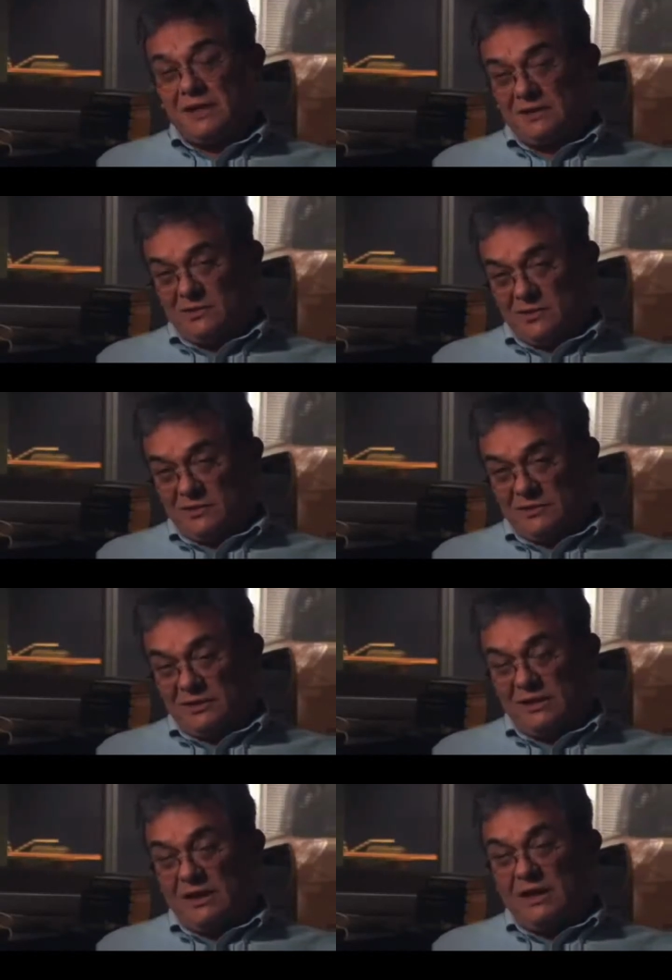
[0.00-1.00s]
atoll,
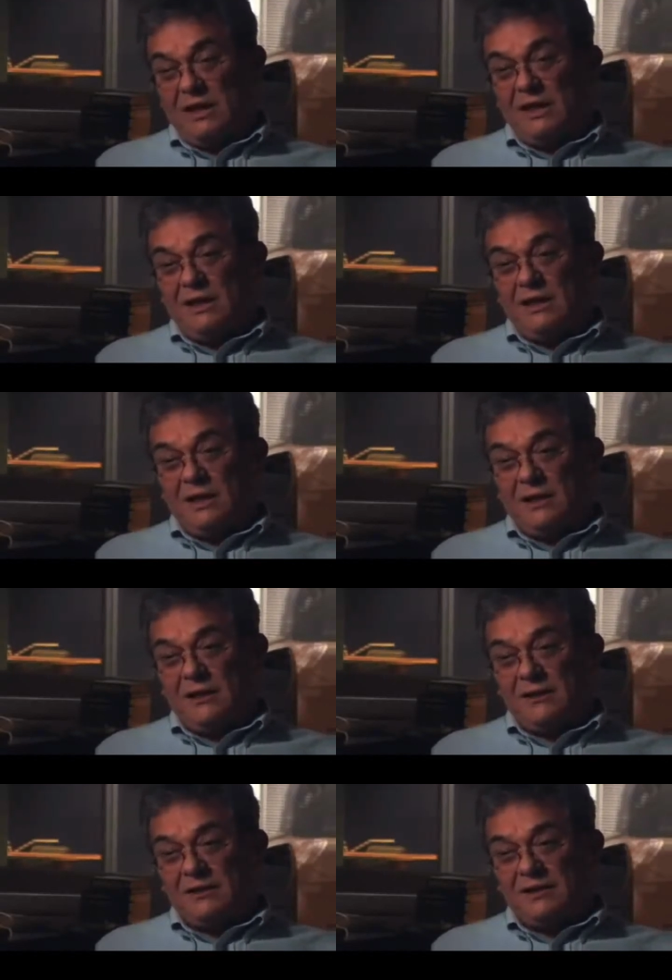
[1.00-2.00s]

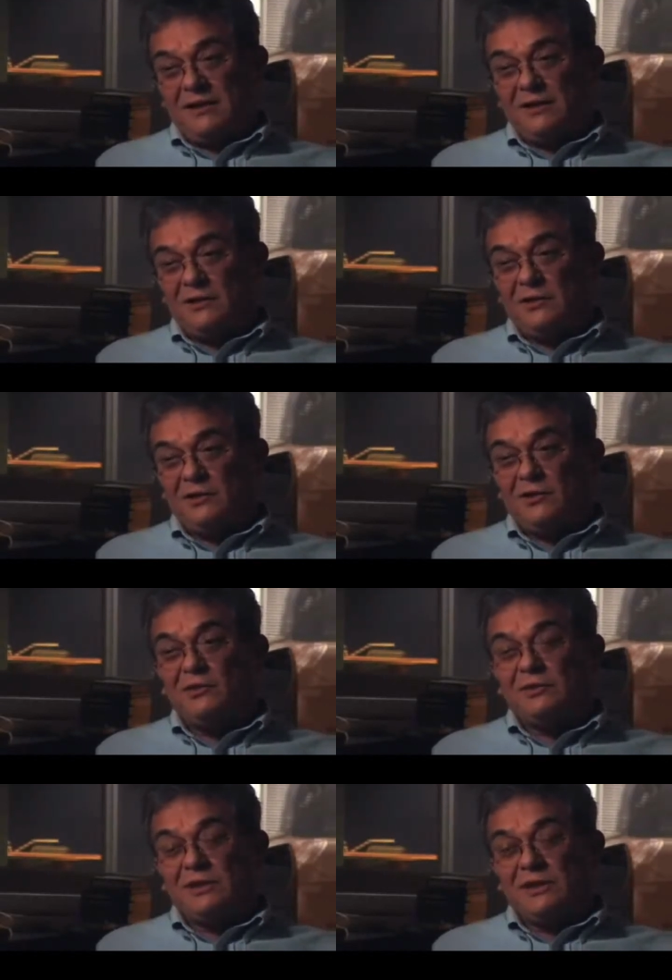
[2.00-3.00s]
uh,
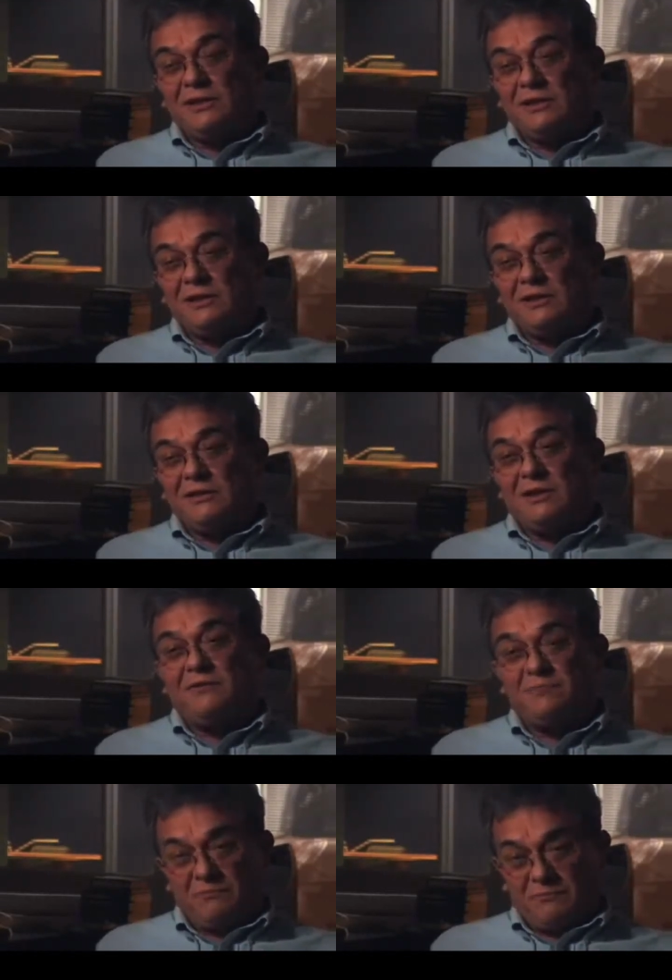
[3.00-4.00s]
the, the,
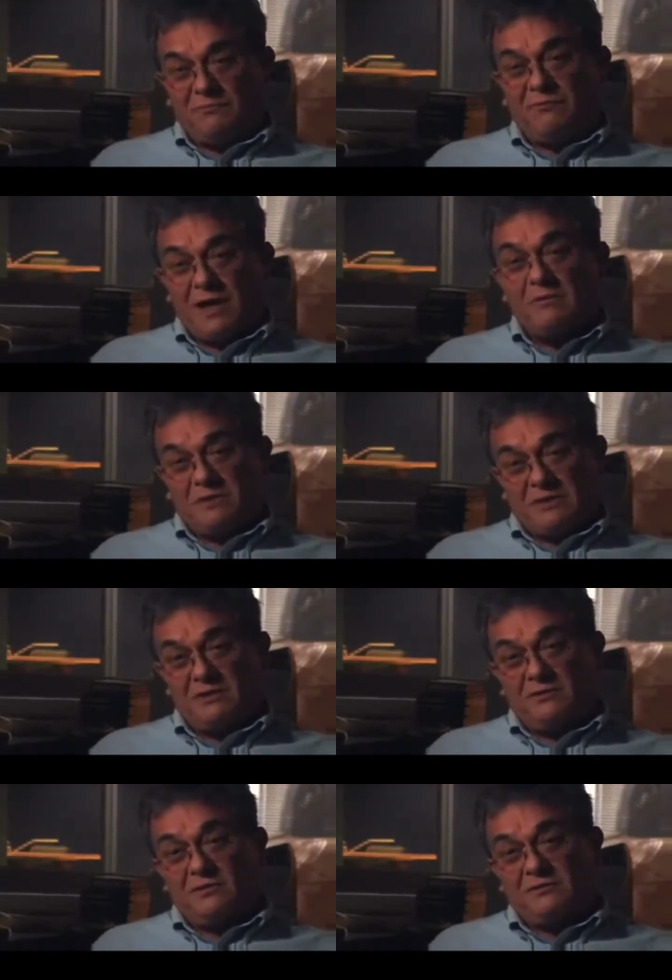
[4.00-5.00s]
the fabric,
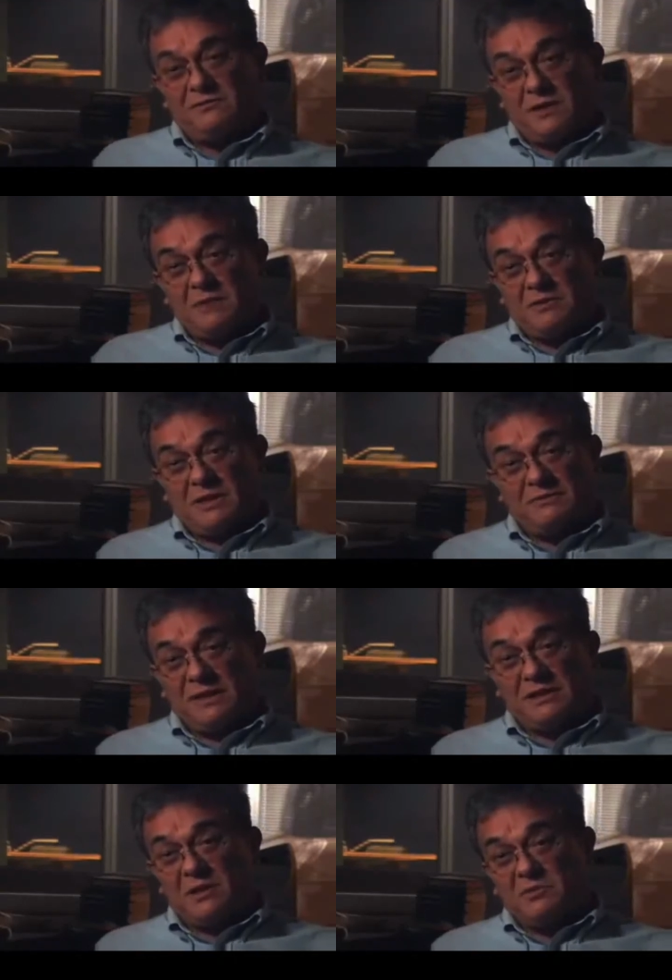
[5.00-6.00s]
the social fabric of
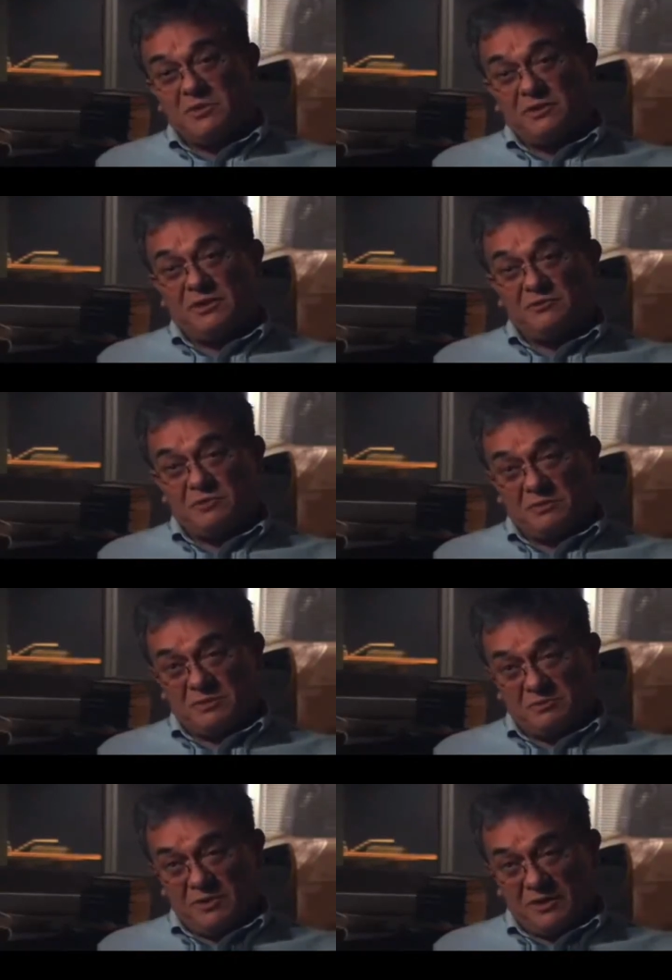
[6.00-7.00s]
that community is
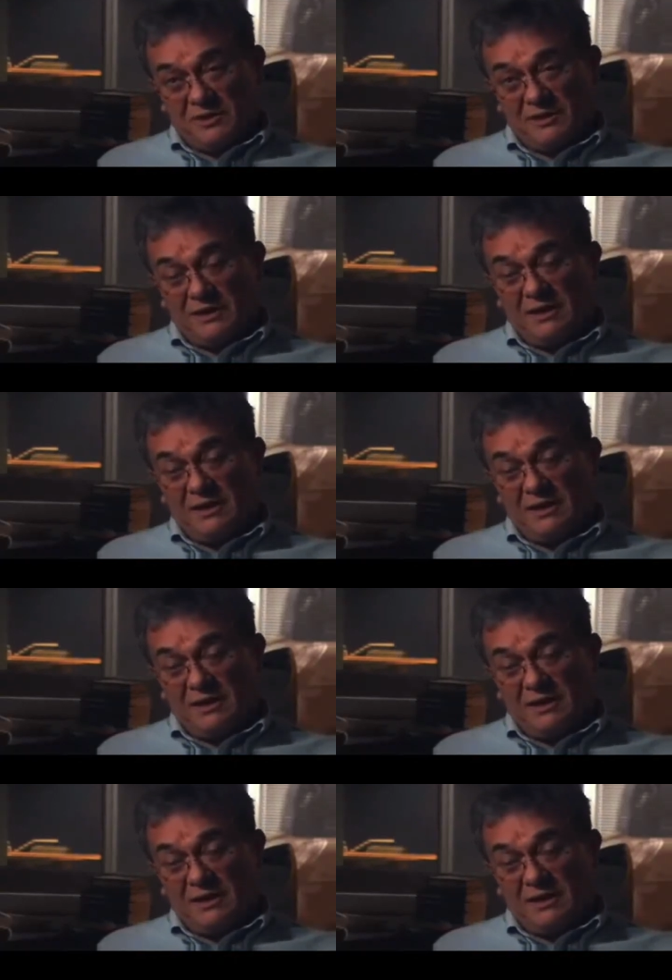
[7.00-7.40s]
ripped apart.